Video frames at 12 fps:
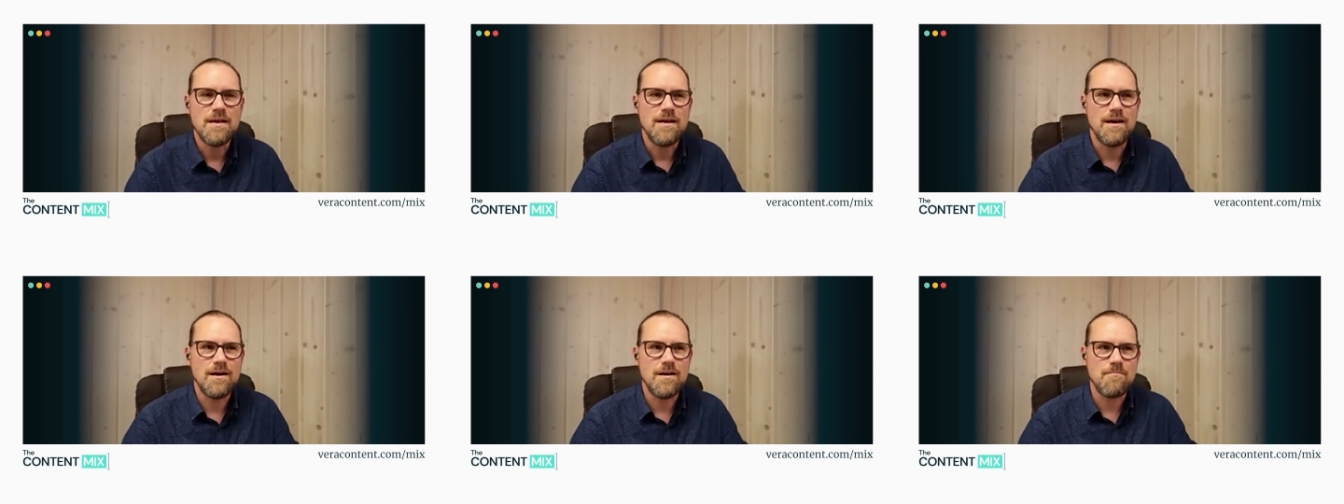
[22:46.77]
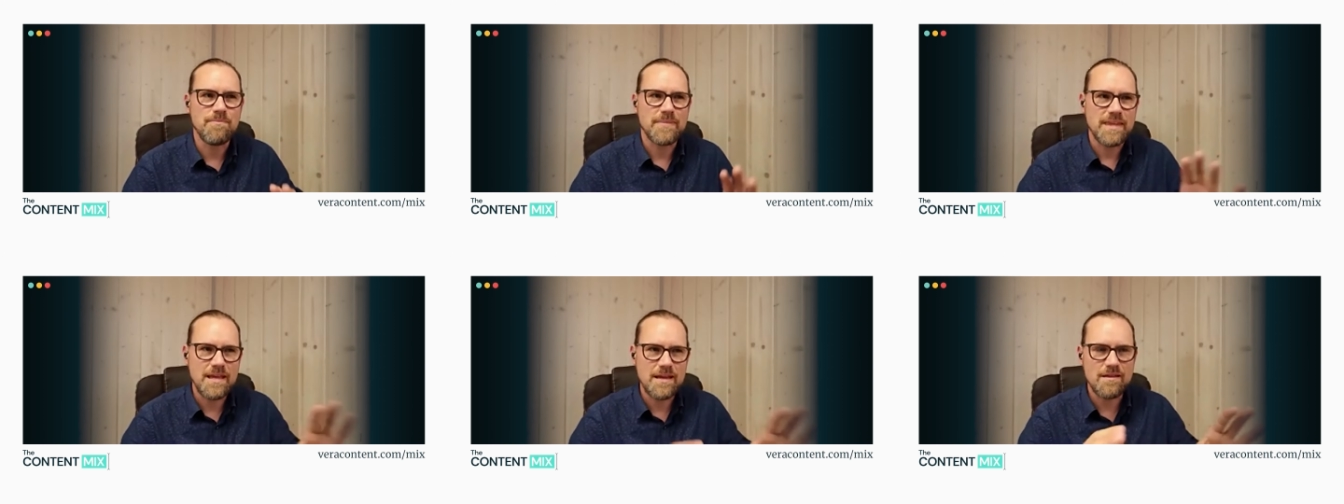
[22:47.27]

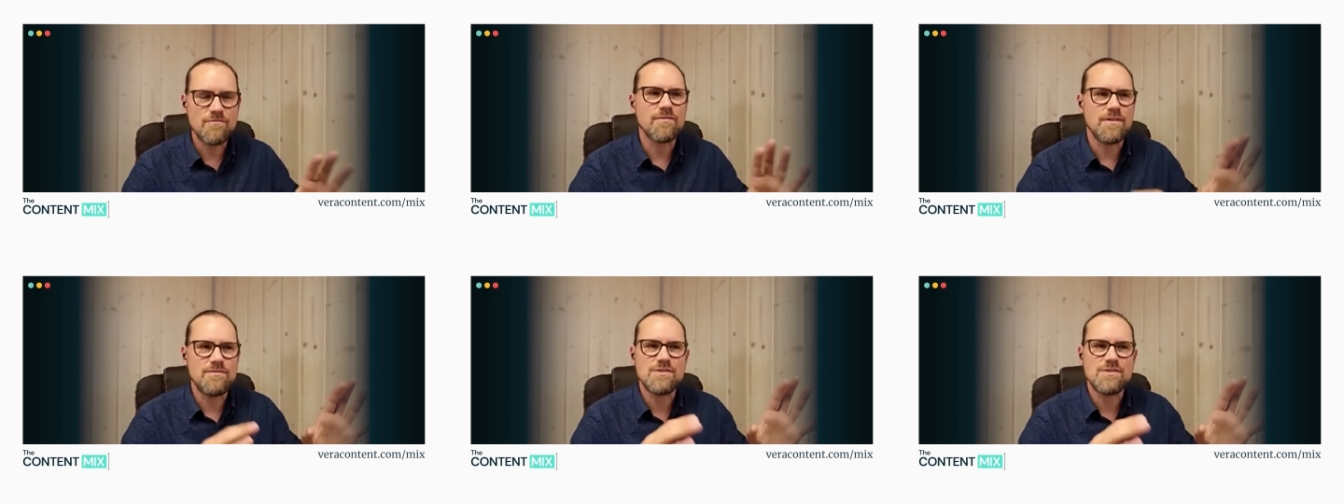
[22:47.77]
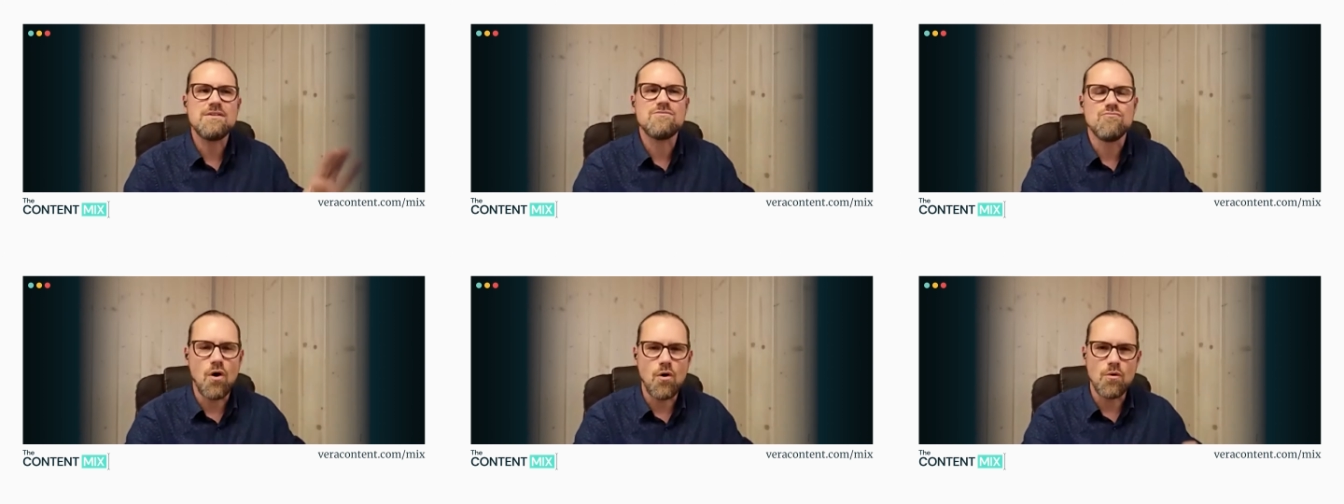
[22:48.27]
If something's
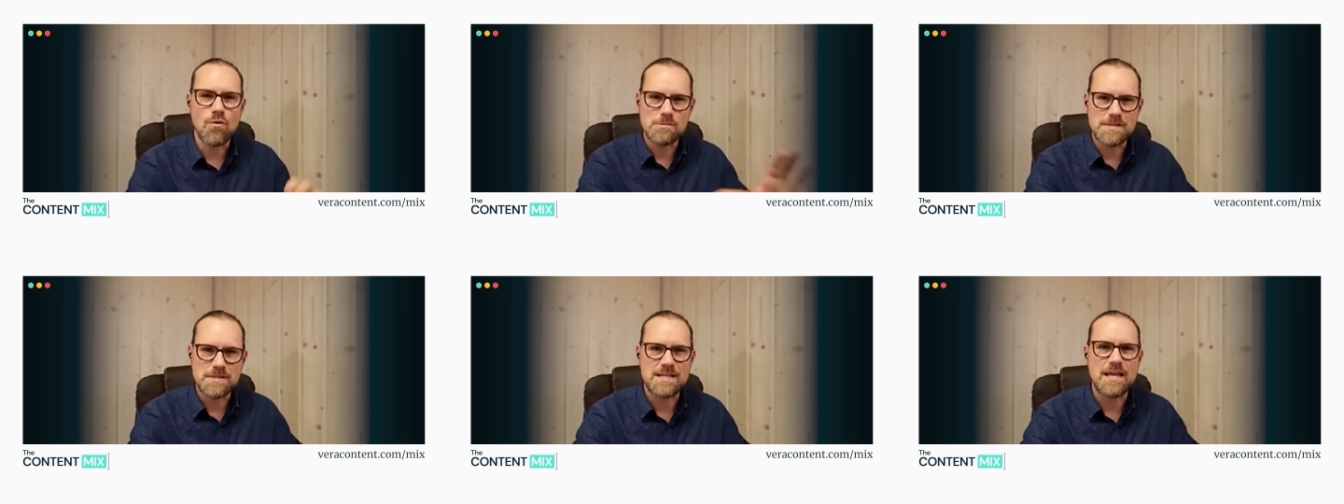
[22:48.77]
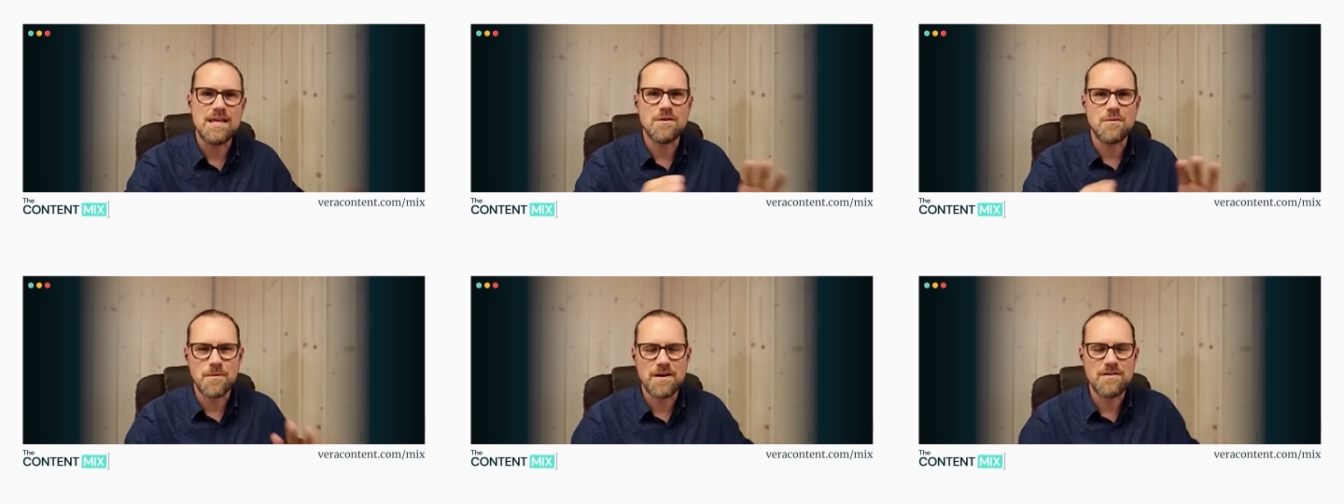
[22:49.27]
wrong or there's a mistake or
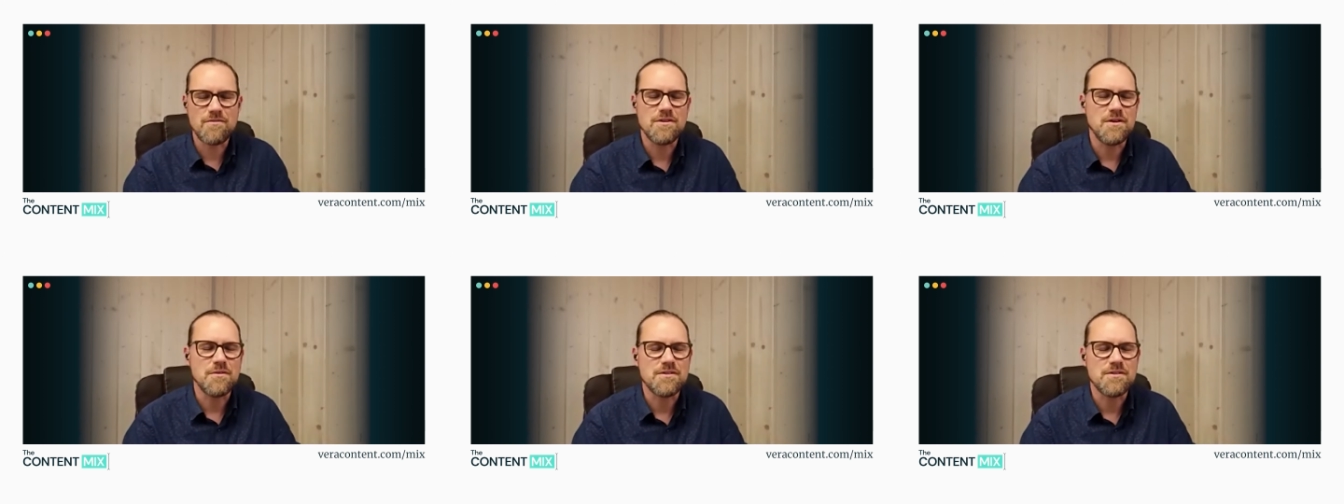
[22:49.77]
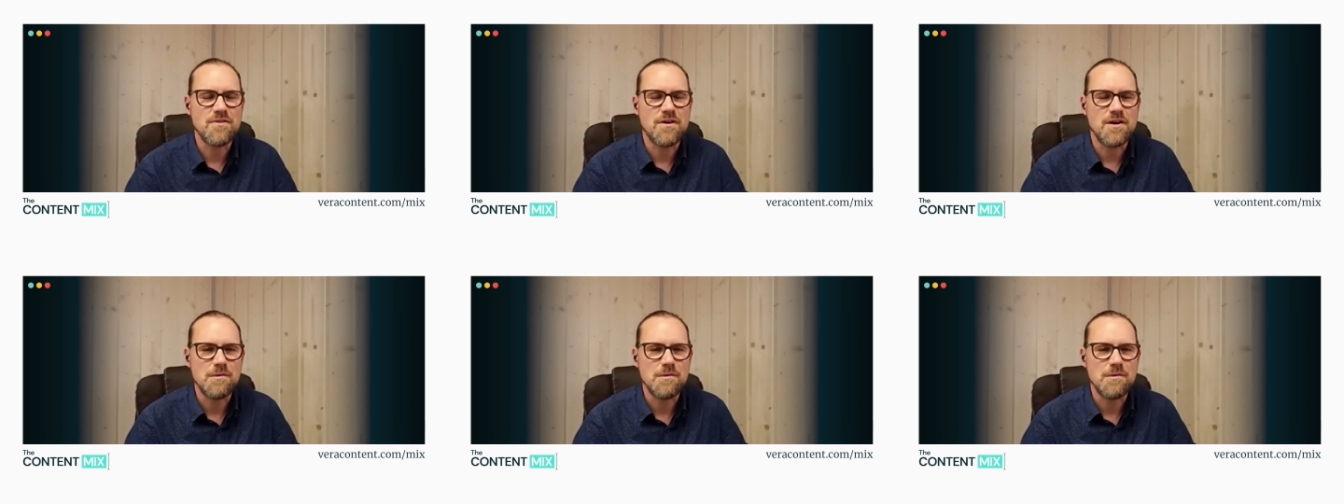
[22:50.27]
whatever, that's fine.